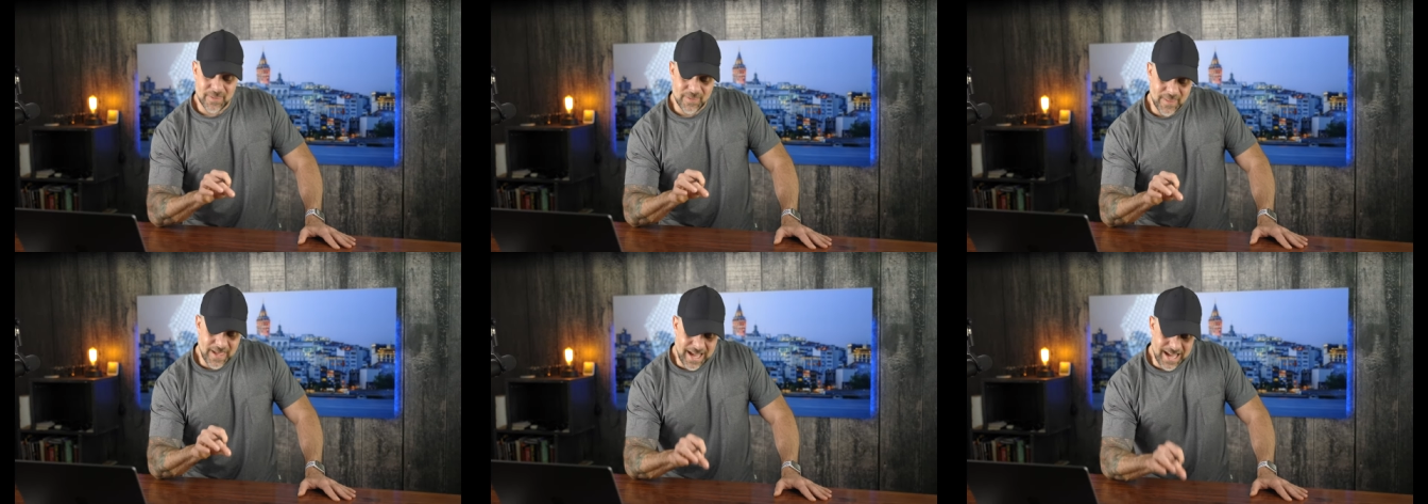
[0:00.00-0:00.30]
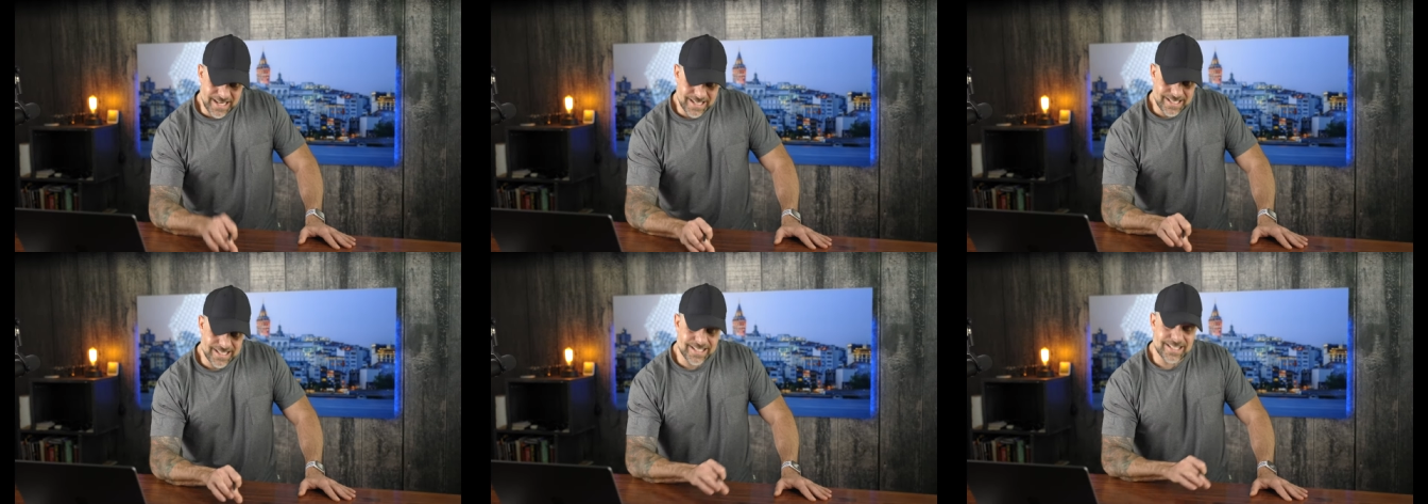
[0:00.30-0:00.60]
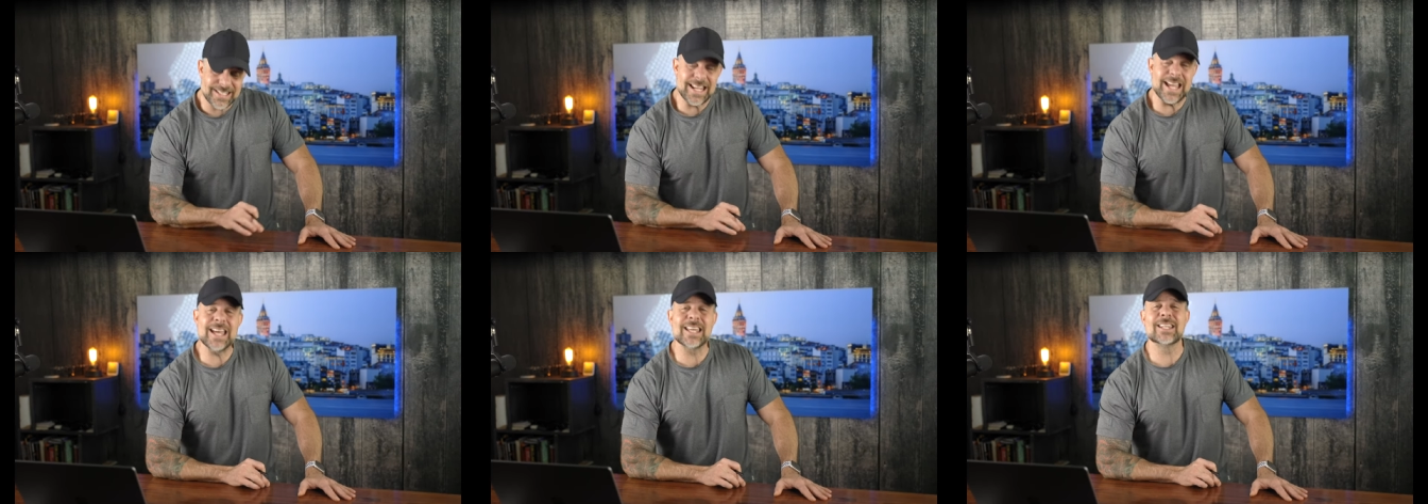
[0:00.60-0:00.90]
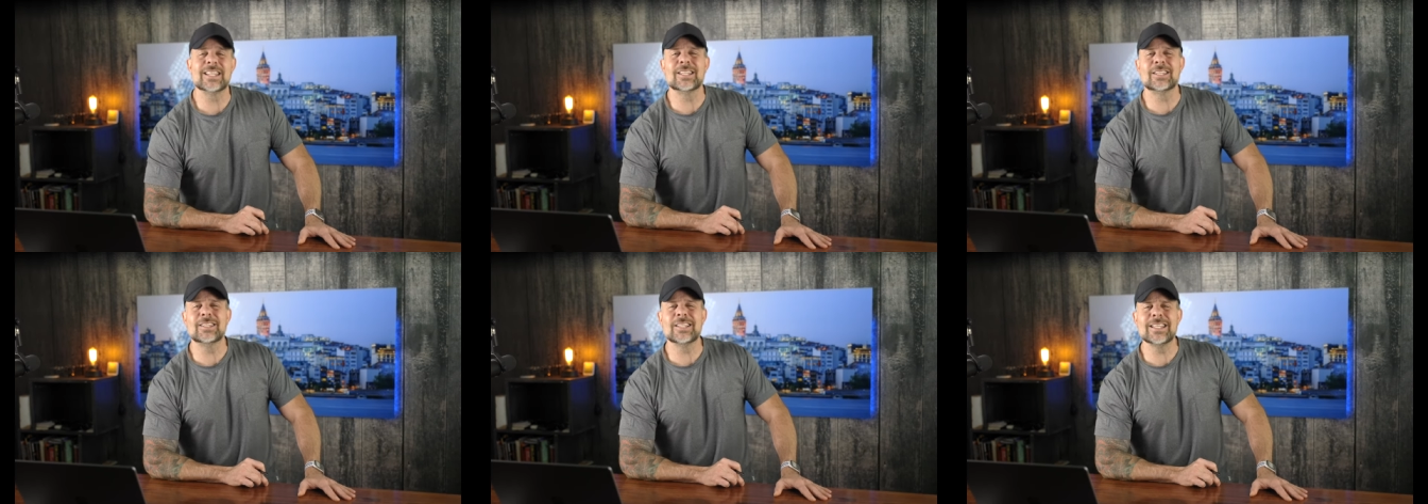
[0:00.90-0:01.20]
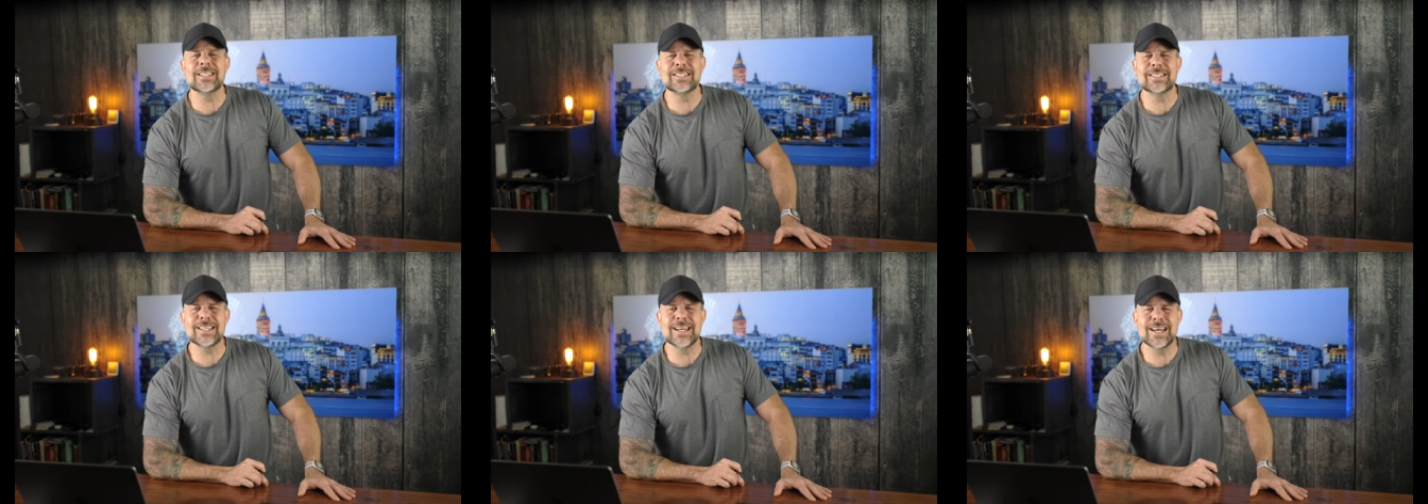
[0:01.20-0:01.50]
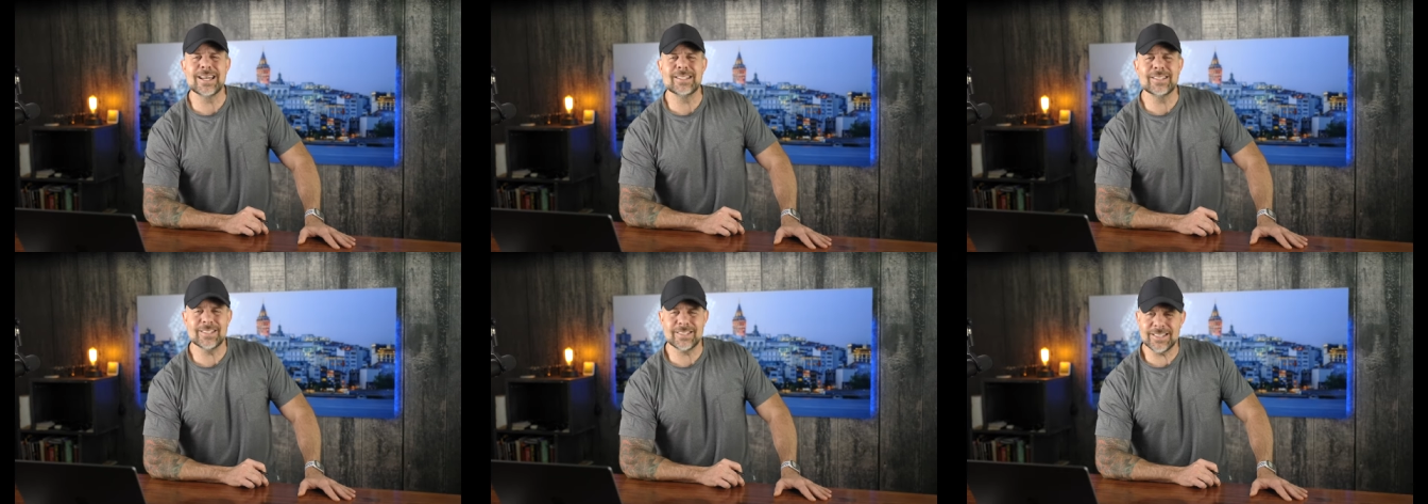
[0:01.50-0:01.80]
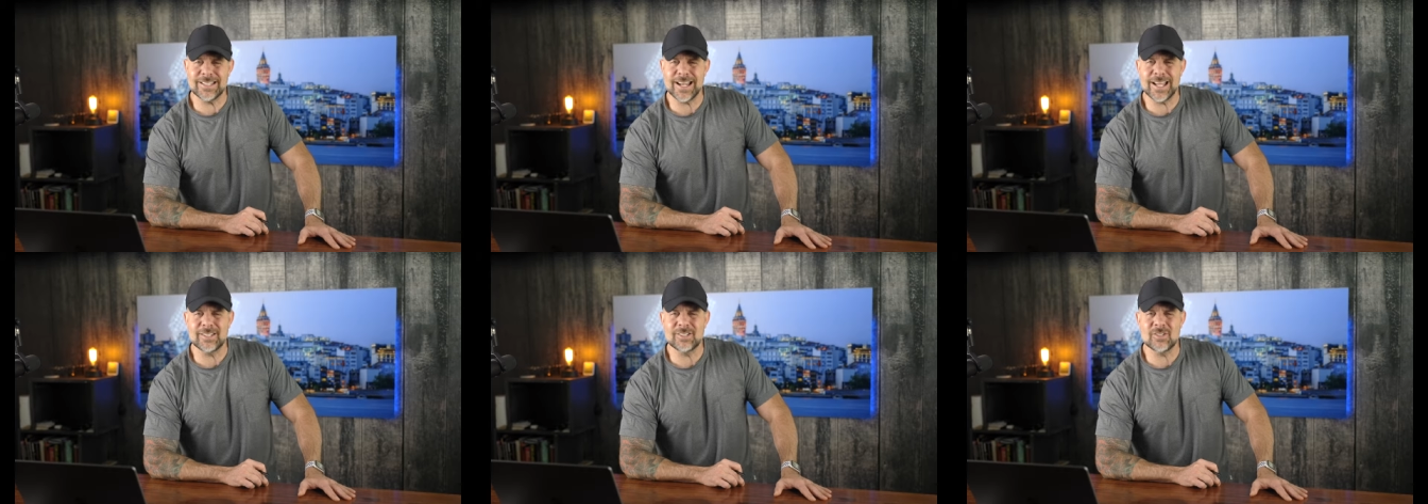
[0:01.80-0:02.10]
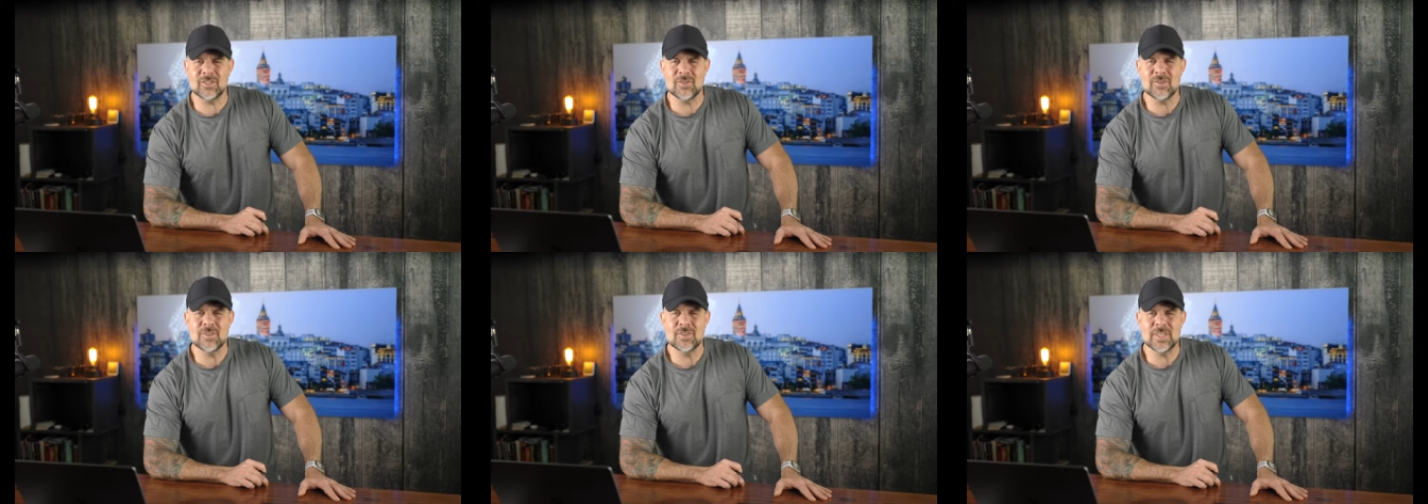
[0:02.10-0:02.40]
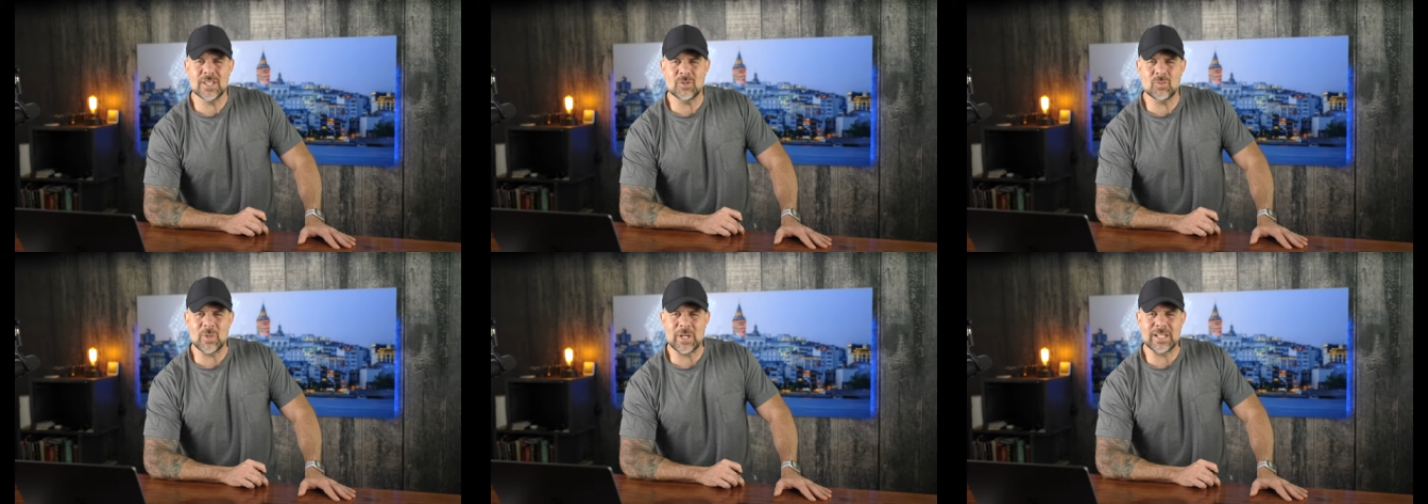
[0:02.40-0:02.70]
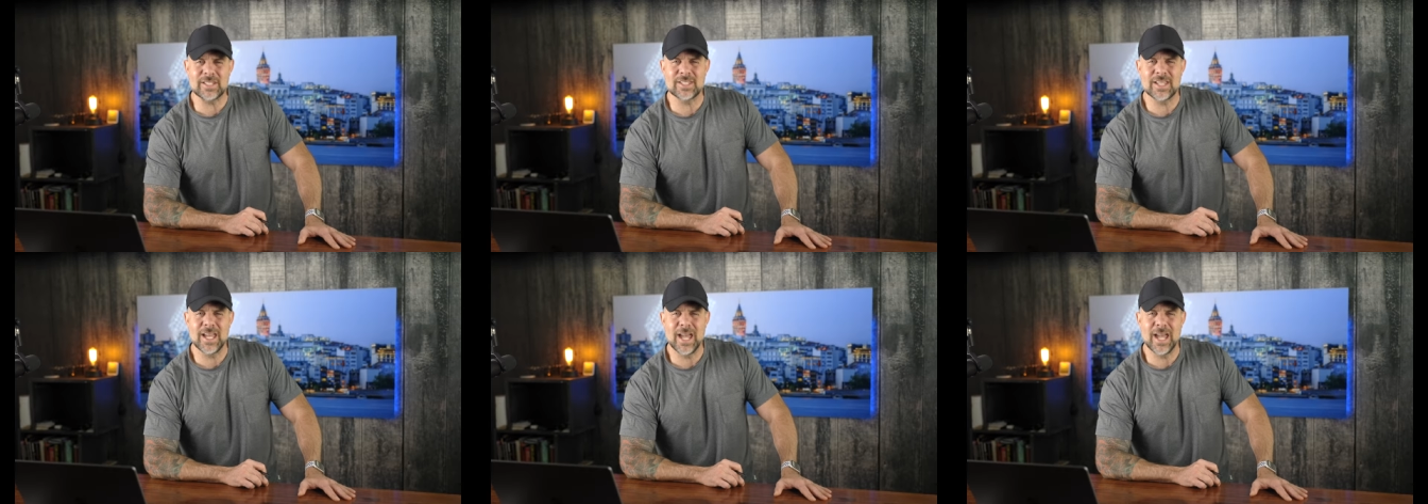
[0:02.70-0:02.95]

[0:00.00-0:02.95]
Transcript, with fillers: That said, let's, uh, let's get on to this week's